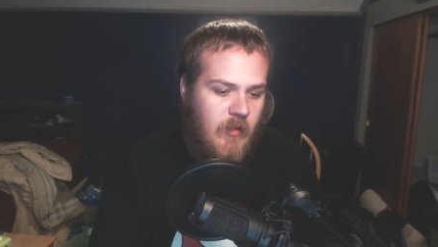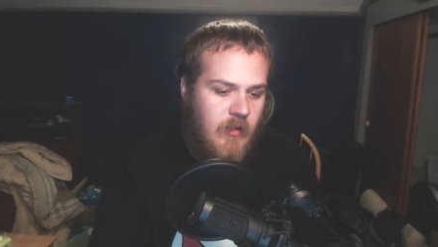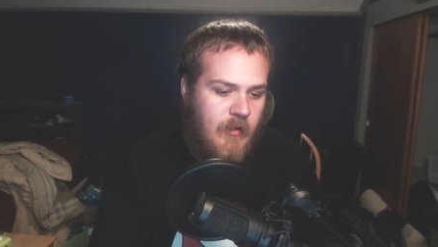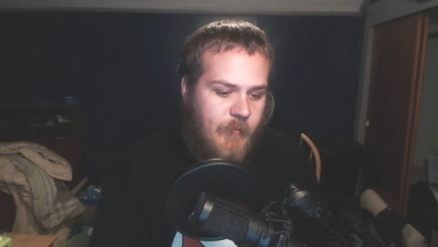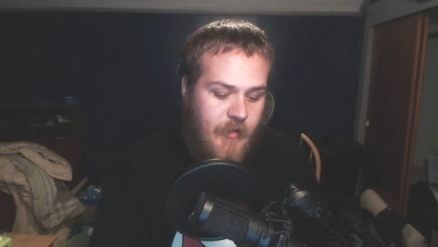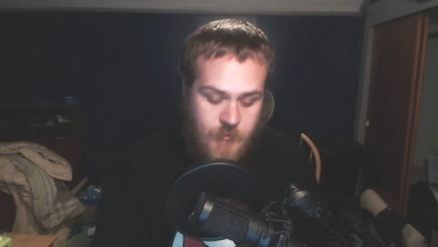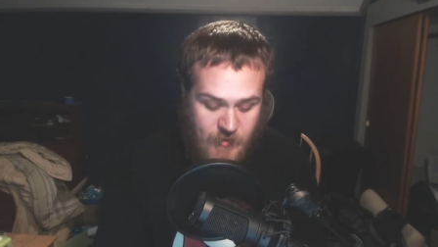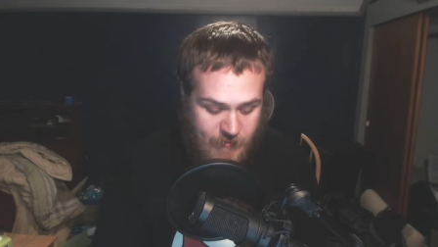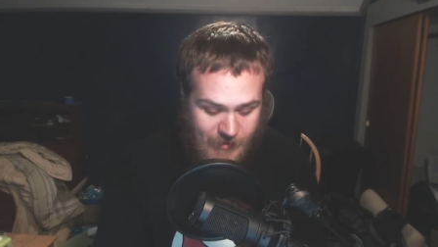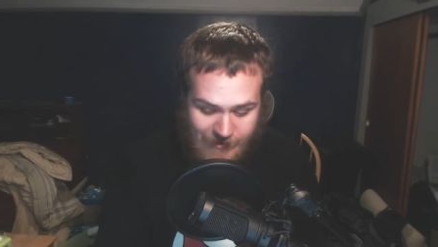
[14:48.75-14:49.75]
Um, unless
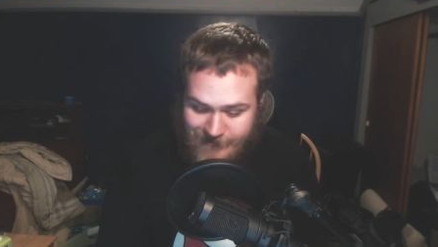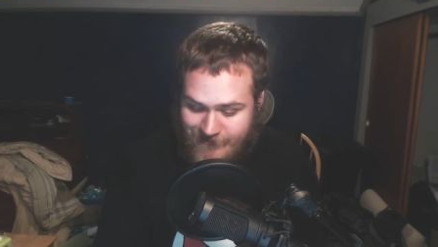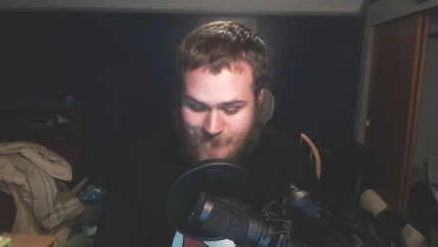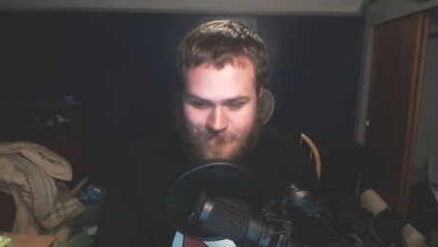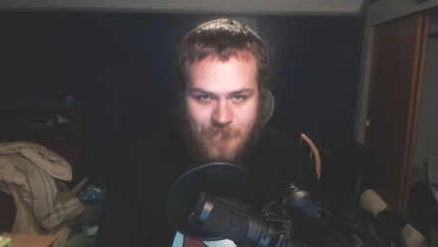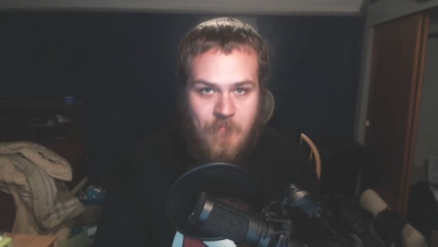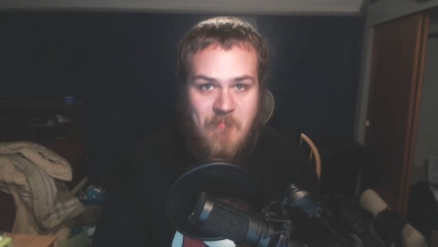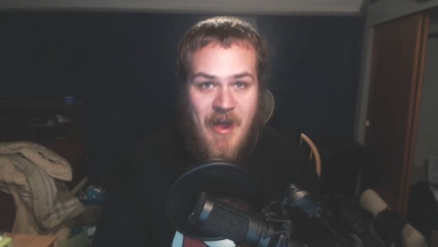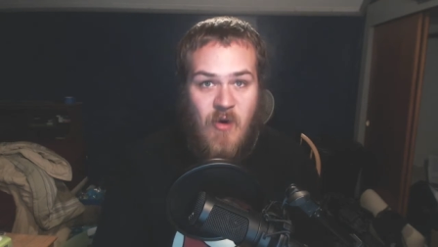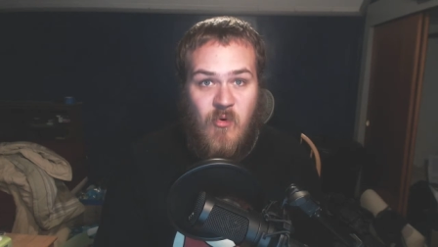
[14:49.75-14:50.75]
maybe I could
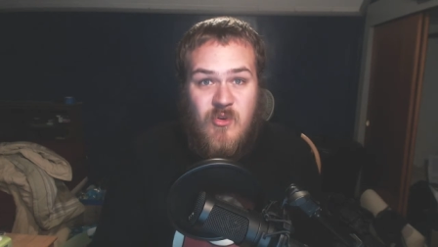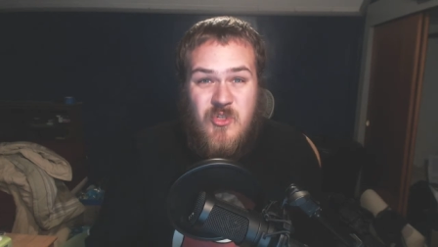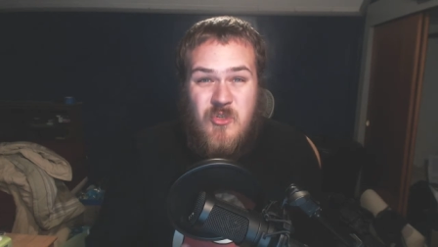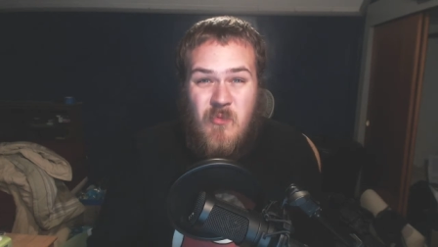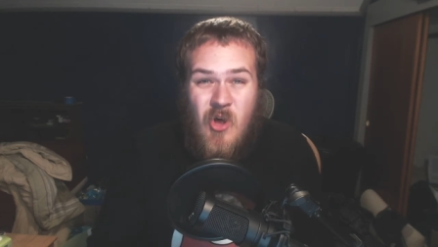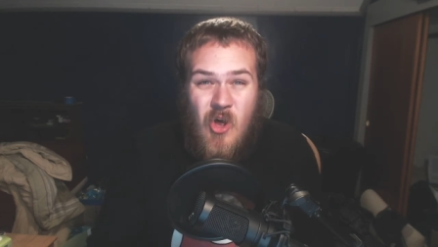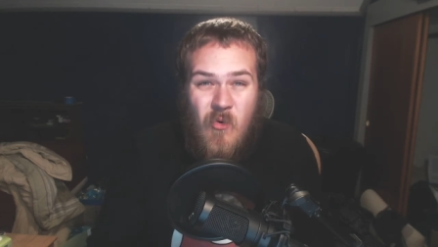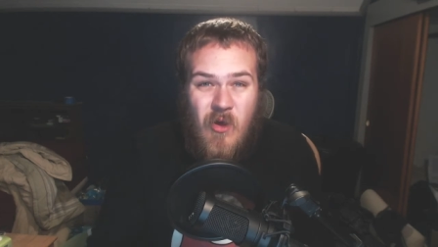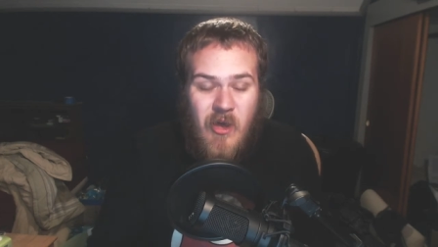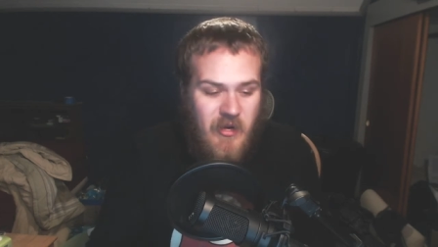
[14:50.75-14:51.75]
buy a real small
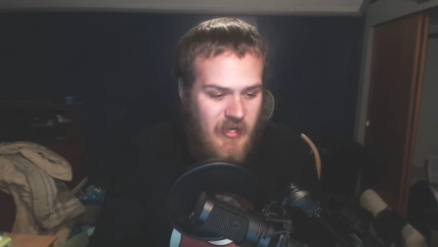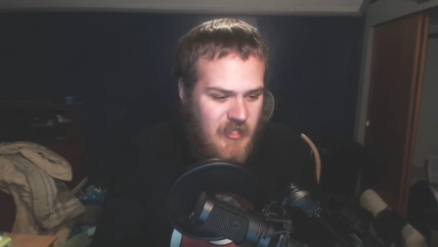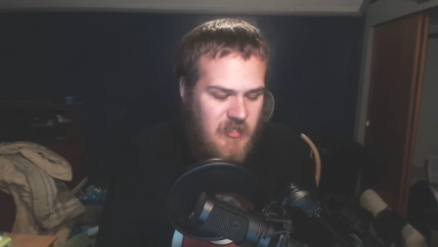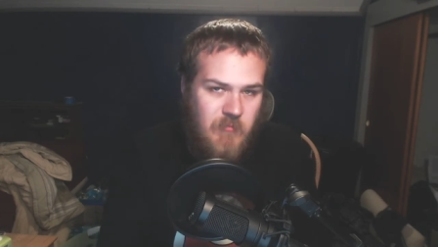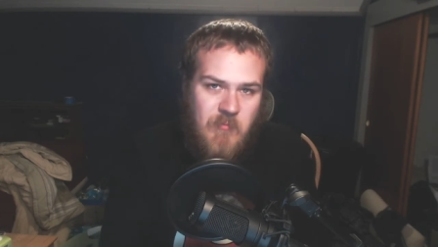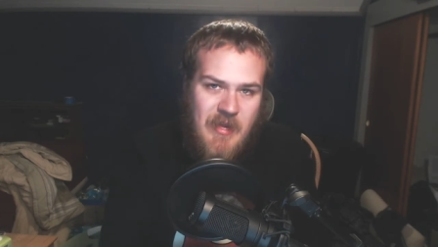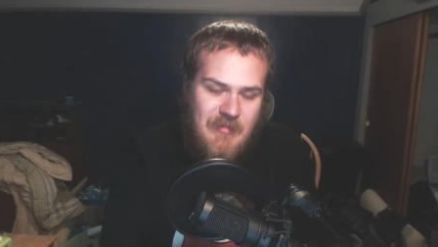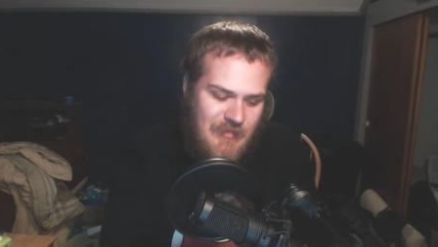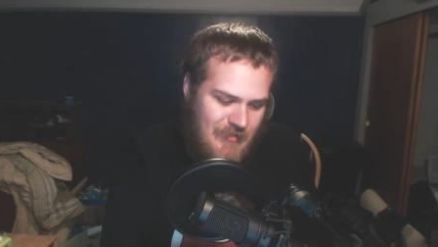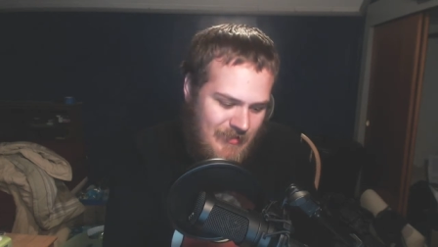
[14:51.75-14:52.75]
one and get some
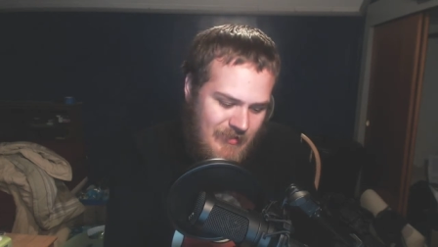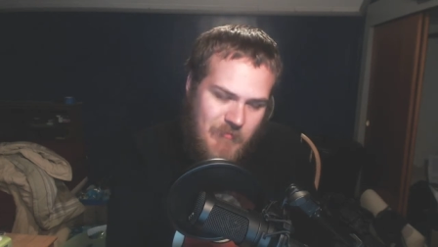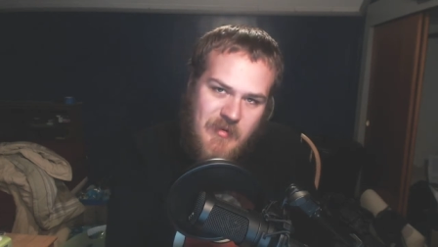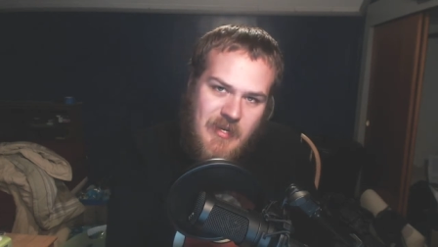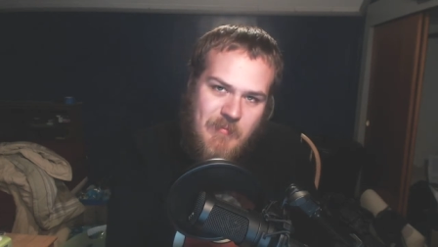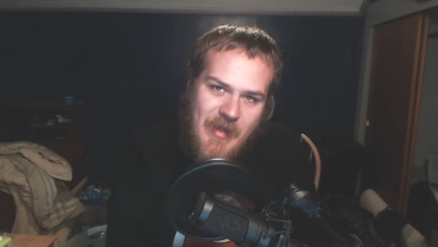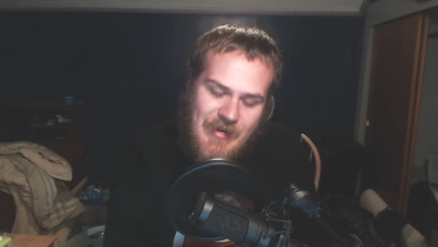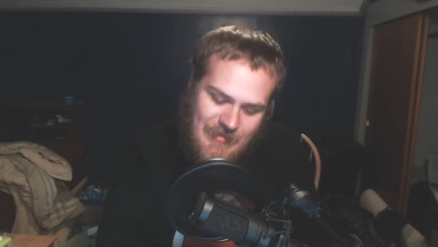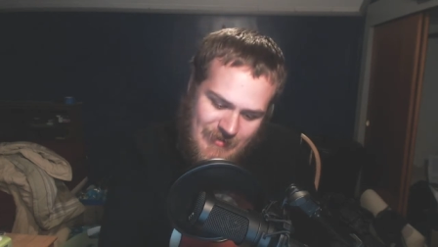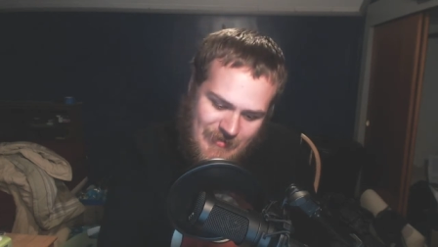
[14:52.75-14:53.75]
basic, just little bitty
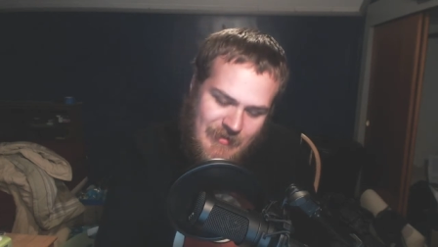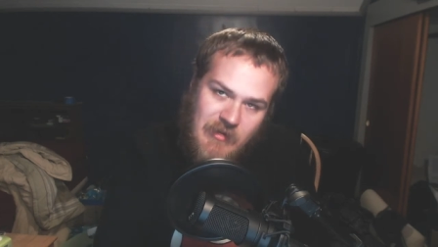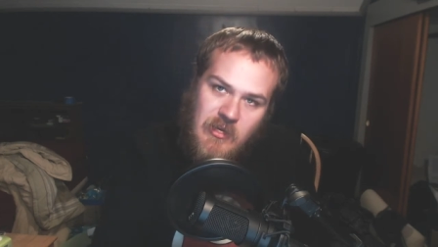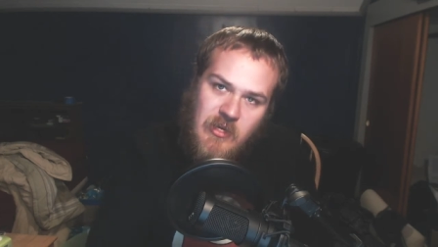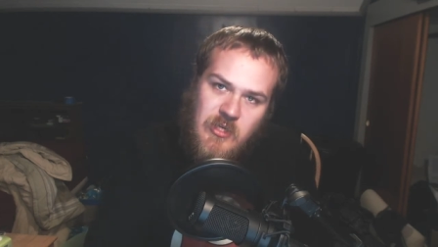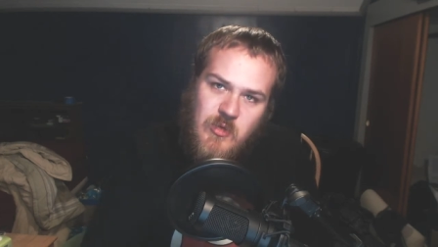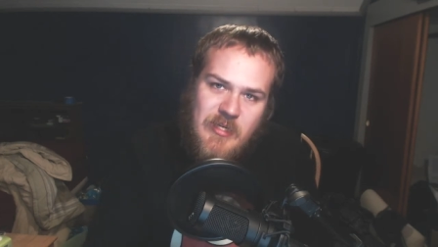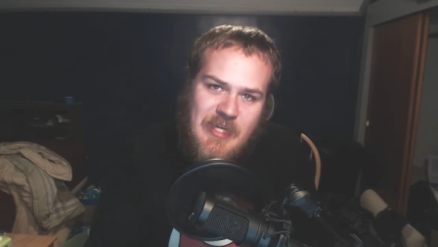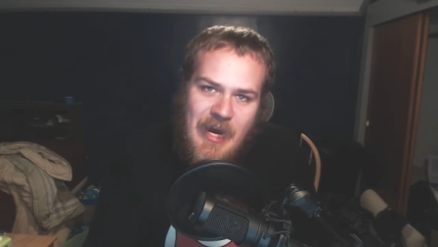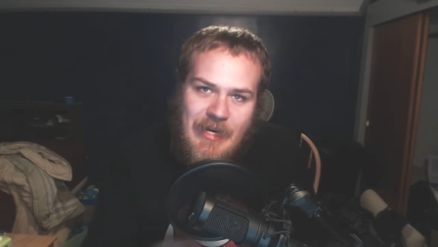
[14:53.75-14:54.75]
paints and just do a
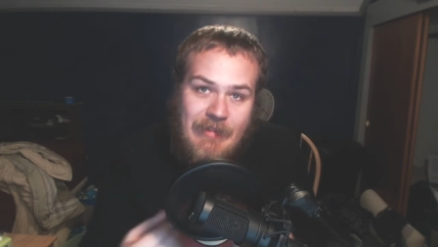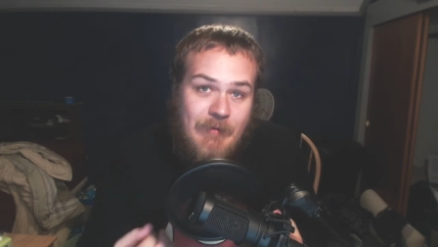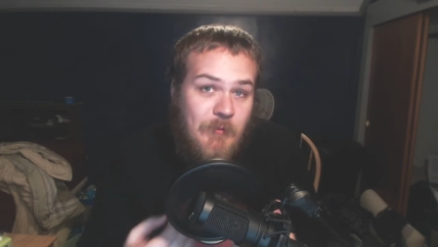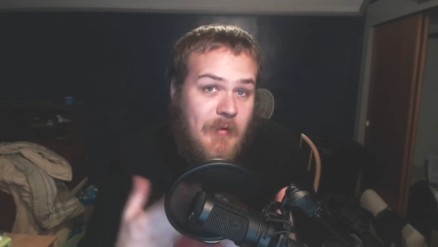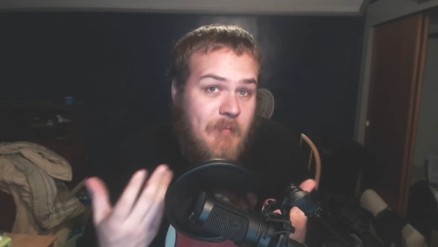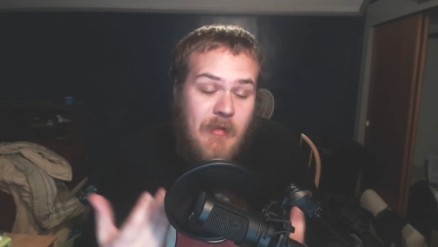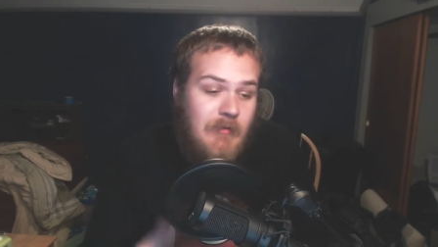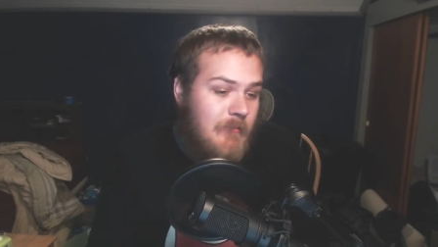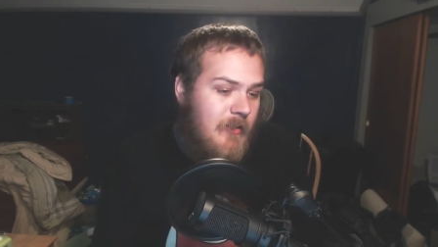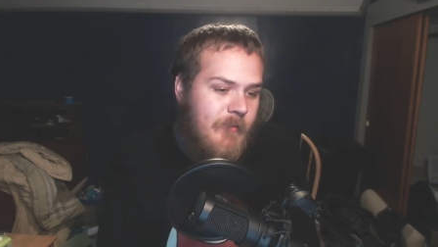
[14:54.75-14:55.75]
tiny little one. Man,
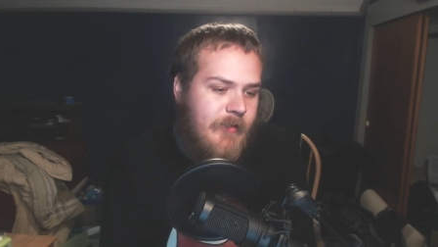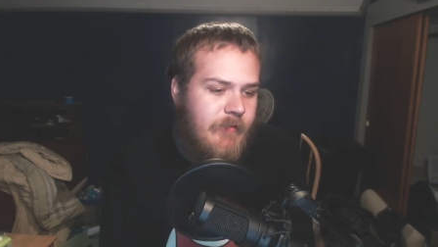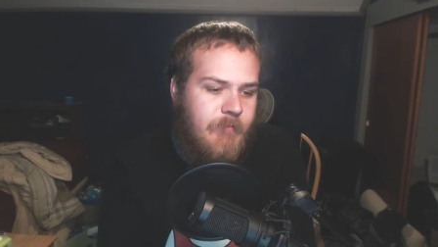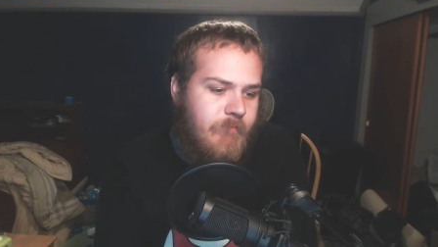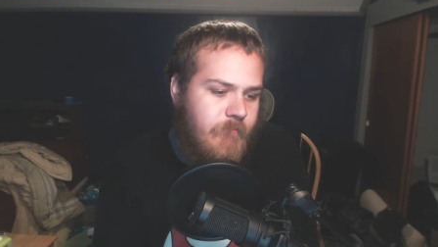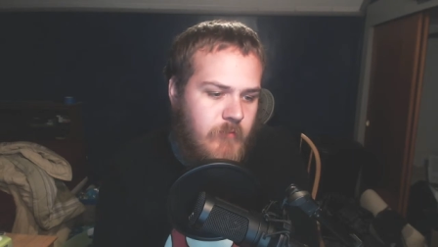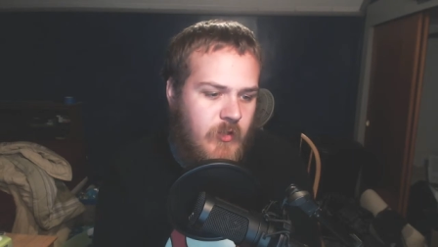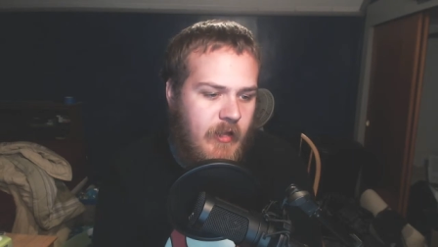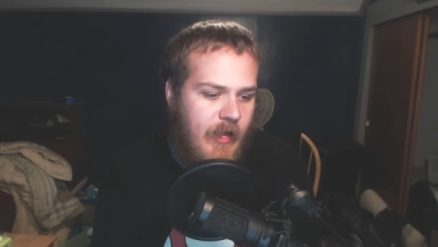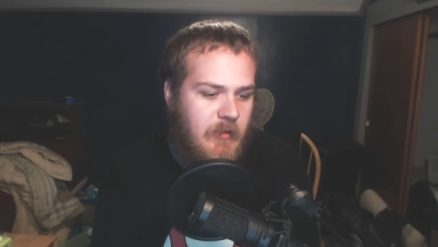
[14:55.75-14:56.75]
know, maybe I could
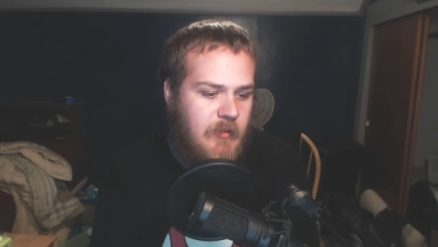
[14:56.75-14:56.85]
try that.